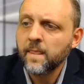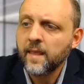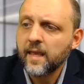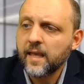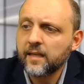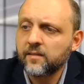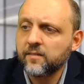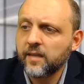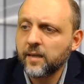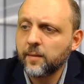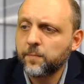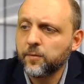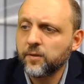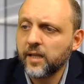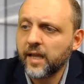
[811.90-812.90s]

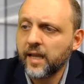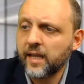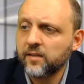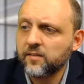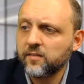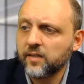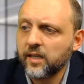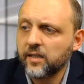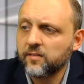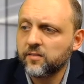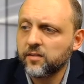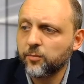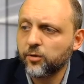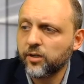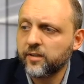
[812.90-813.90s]
example ASCA
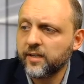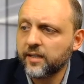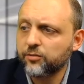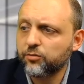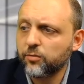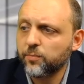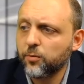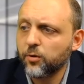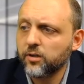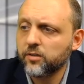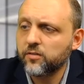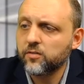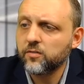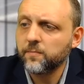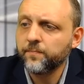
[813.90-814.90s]
summary test
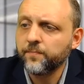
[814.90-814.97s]
reports,